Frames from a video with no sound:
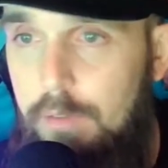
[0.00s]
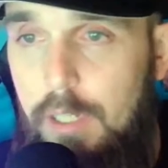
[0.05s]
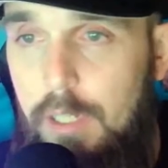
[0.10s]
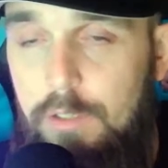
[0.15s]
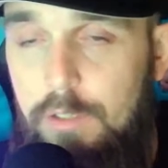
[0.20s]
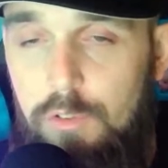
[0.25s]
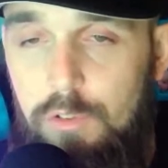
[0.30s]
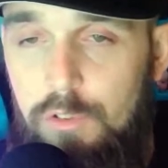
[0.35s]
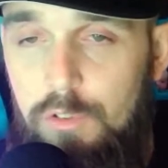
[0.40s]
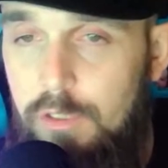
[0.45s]

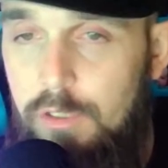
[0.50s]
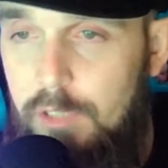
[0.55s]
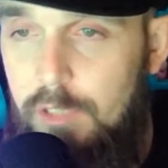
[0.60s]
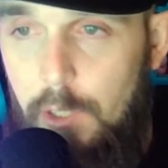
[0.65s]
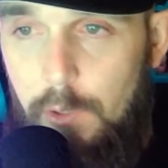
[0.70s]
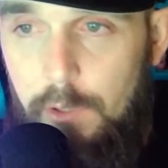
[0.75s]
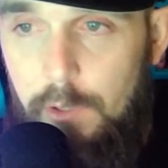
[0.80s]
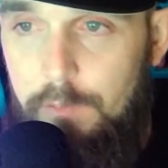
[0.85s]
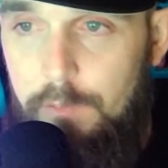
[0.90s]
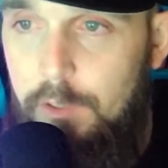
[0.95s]
That's just
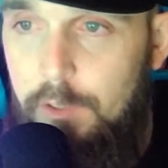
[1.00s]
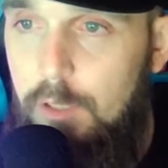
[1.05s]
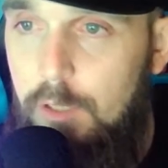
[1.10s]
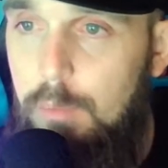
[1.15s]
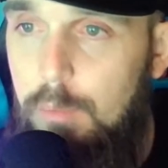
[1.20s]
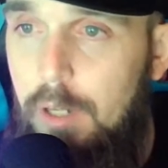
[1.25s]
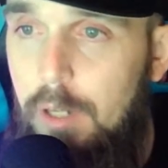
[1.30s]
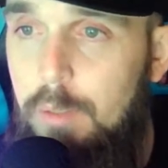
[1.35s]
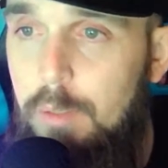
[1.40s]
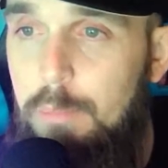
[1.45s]
how I feel
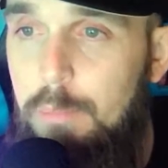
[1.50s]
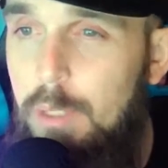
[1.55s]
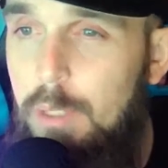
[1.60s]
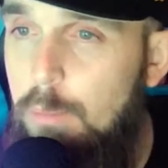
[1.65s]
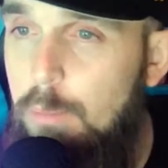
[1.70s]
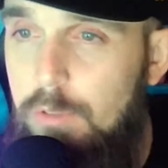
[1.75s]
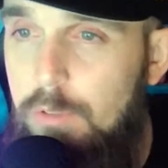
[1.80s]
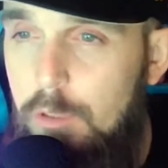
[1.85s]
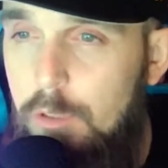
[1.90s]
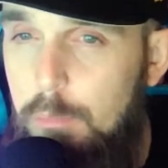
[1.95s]
about him, but
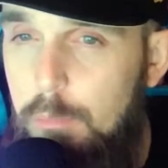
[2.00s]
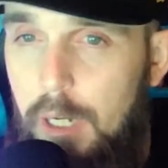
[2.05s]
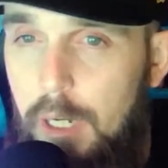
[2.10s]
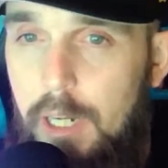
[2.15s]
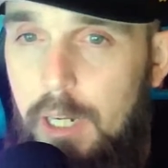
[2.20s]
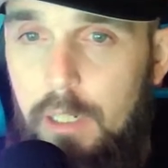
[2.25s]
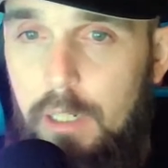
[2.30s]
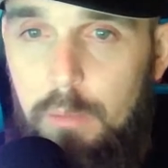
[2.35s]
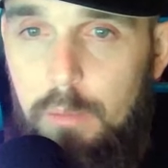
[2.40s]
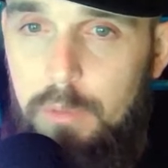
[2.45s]
I'm still
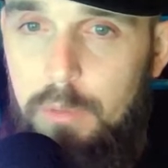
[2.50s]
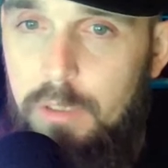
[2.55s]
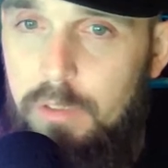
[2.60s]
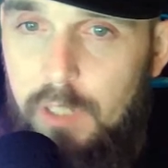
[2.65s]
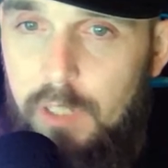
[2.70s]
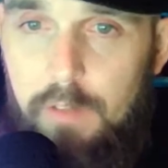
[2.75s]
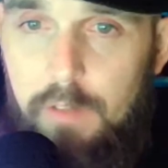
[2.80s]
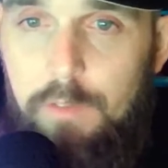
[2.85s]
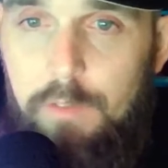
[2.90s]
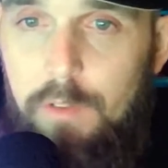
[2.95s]
buying him. He's
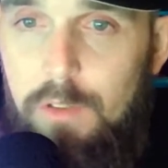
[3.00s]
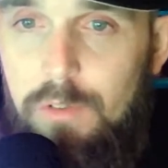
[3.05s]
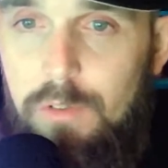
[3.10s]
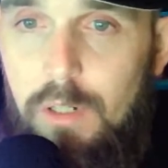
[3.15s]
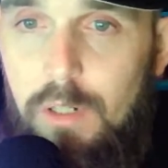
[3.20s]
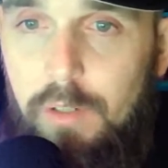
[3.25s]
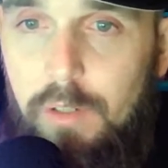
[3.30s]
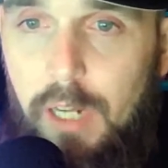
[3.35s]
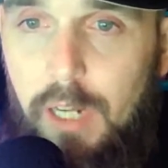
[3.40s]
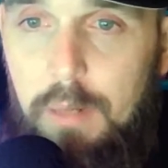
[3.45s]
got
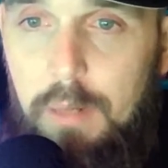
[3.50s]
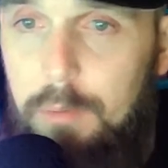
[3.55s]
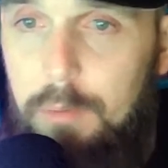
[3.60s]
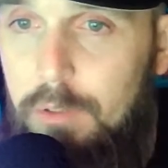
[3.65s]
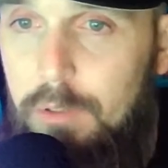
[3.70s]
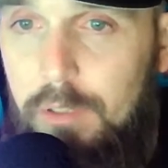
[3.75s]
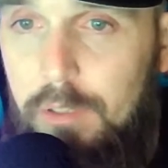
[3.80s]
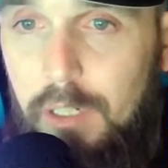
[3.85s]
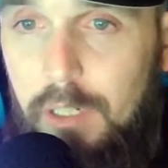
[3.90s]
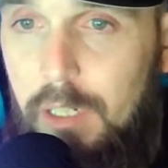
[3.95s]
first-round
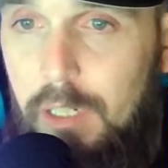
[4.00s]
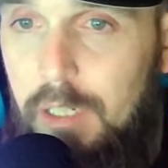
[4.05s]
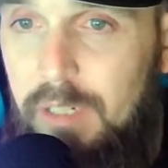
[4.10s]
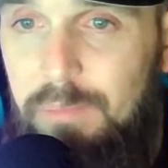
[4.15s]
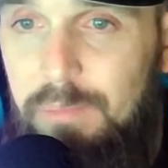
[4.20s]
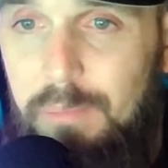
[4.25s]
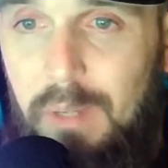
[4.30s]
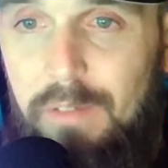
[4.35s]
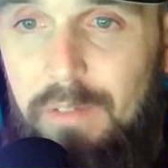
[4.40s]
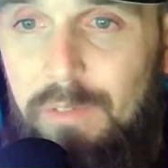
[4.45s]
capital. They're going to
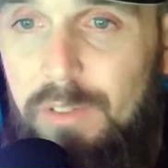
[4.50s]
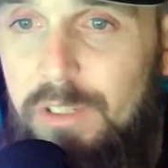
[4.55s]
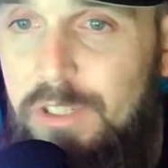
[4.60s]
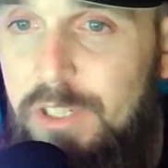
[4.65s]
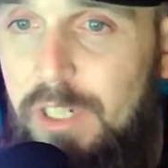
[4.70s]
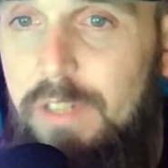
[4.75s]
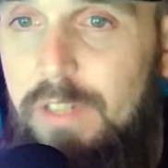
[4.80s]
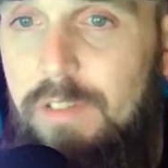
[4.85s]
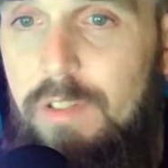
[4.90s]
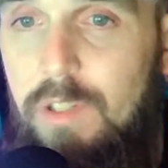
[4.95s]
give him every
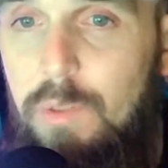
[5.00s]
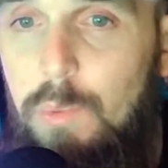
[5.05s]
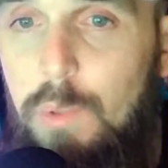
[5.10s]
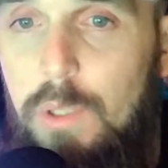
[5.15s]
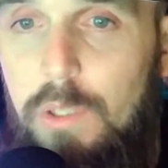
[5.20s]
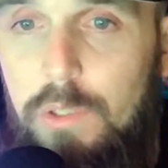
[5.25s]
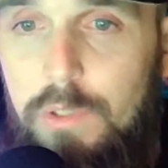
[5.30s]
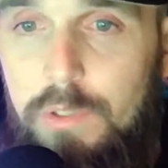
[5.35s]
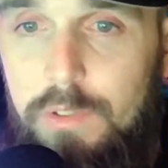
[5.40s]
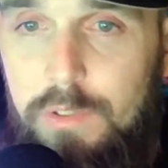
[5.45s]
chance in the
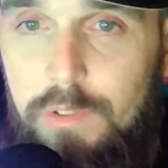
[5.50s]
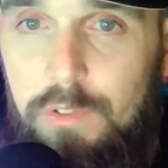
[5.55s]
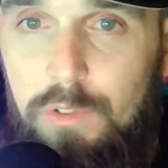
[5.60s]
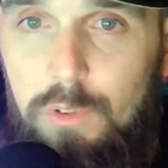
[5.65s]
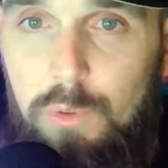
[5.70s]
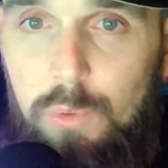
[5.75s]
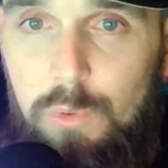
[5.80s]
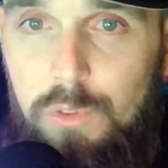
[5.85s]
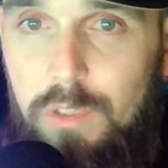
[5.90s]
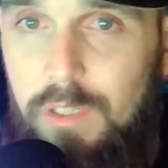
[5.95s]
world
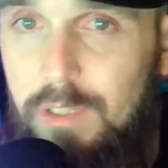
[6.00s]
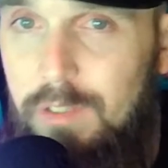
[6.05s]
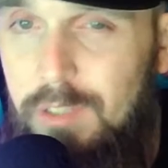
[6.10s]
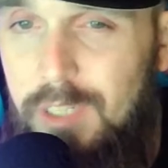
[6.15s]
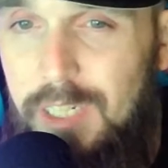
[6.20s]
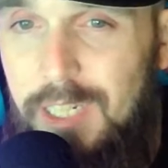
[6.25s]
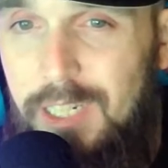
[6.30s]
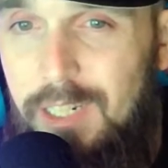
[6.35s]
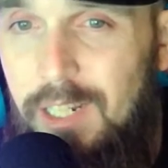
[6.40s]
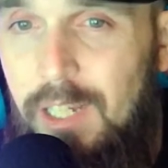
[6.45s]
to
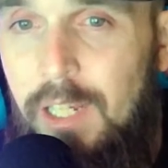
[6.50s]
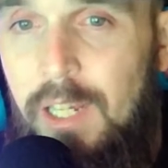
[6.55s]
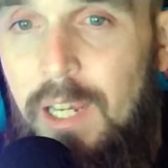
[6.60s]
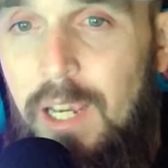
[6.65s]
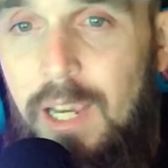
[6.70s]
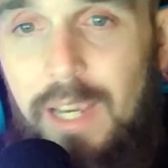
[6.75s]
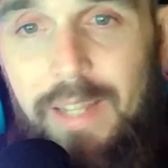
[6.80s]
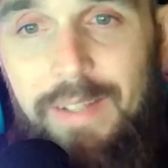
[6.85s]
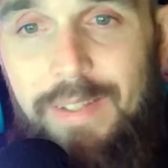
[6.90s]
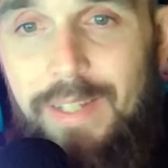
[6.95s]
succeed,
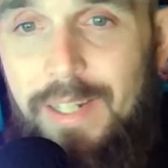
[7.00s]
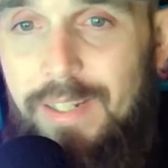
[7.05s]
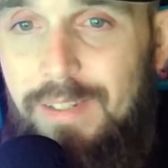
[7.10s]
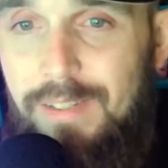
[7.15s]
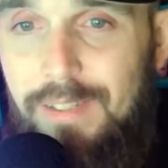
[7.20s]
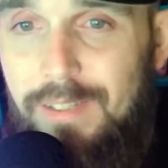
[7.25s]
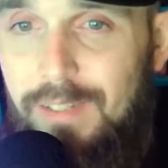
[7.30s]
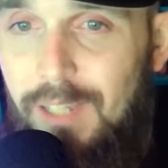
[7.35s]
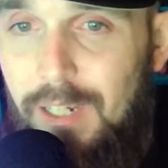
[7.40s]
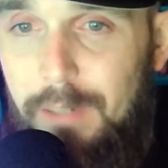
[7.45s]
and
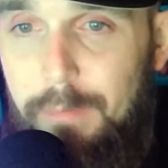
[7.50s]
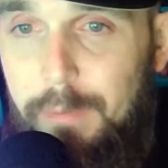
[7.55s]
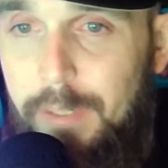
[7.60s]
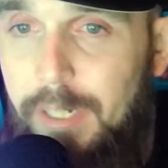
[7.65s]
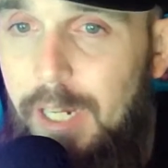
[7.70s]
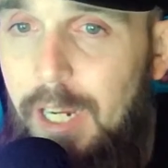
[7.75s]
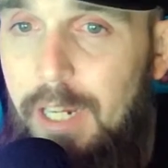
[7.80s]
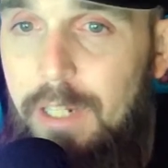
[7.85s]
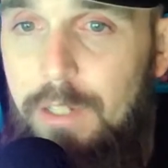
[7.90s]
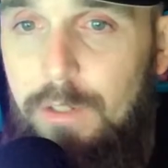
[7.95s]
that's the type
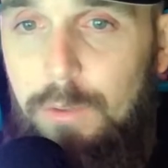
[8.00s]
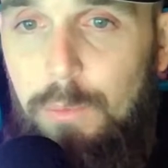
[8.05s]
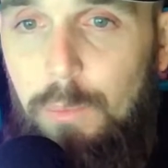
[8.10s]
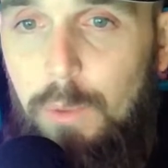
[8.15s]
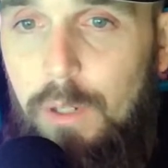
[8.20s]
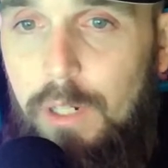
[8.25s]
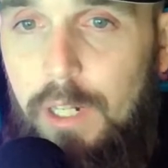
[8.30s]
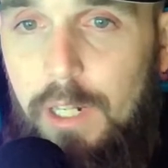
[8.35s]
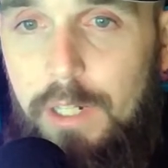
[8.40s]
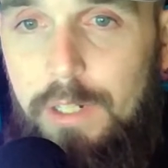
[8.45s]
of guy you
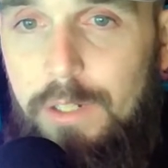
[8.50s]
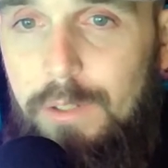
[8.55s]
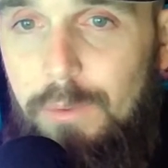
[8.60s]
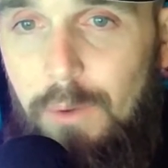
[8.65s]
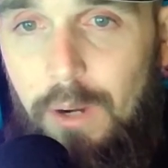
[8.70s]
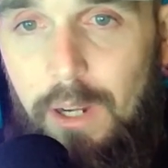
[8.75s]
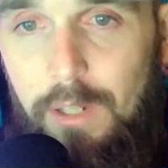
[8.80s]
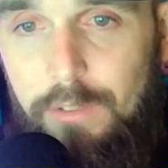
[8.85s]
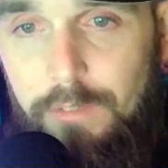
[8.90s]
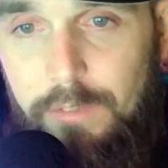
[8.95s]
want on your
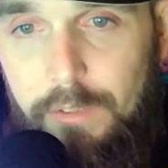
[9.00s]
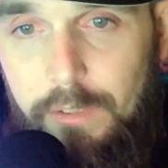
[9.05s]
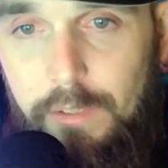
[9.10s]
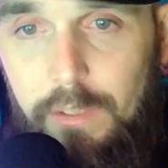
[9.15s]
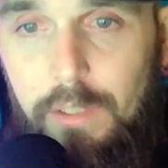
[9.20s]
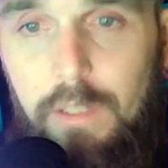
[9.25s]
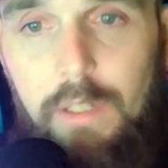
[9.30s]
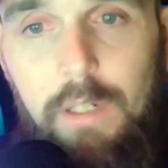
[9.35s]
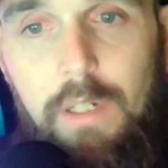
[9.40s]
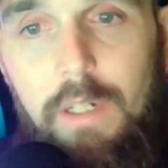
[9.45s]
roster.